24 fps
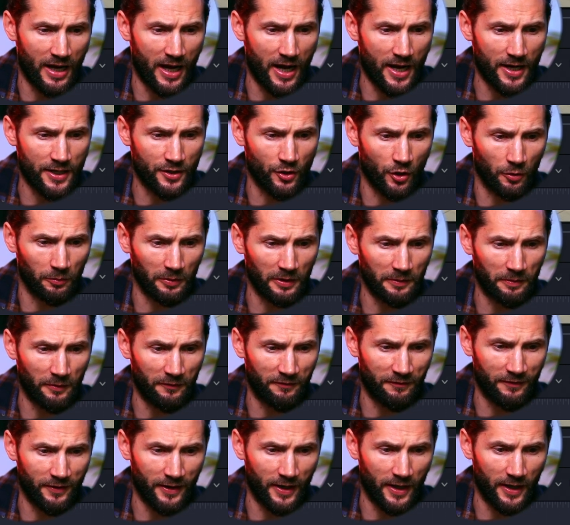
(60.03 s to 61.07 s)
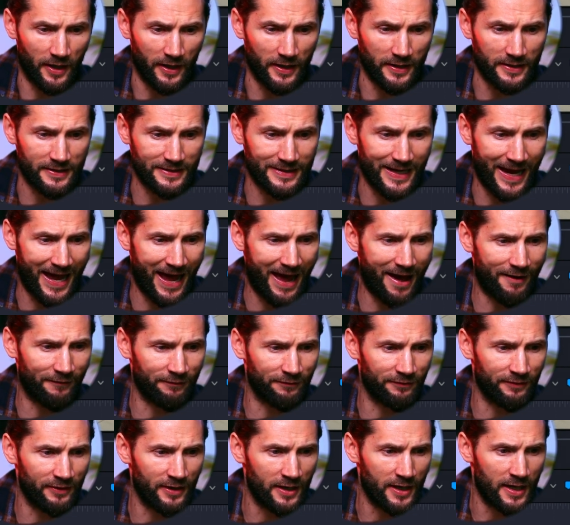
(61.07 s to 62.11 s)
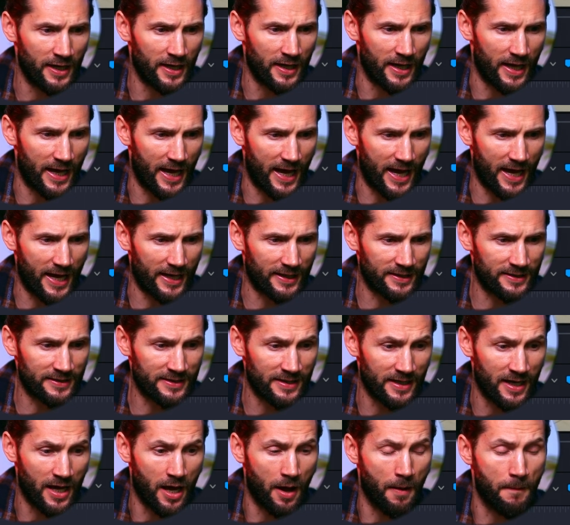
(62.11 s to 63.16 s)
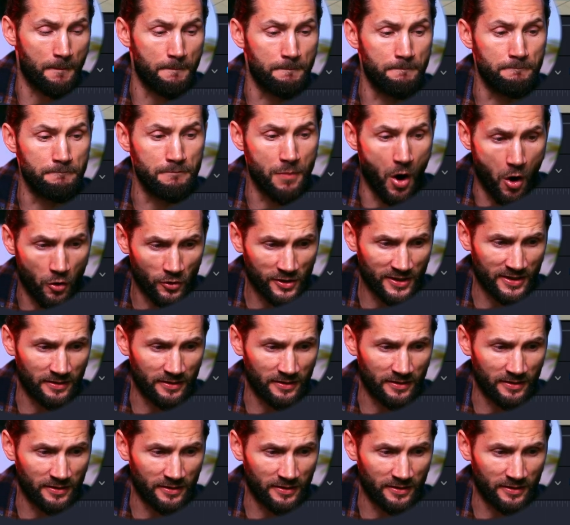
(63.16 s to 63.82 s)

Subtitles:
I normally prefer it half, and most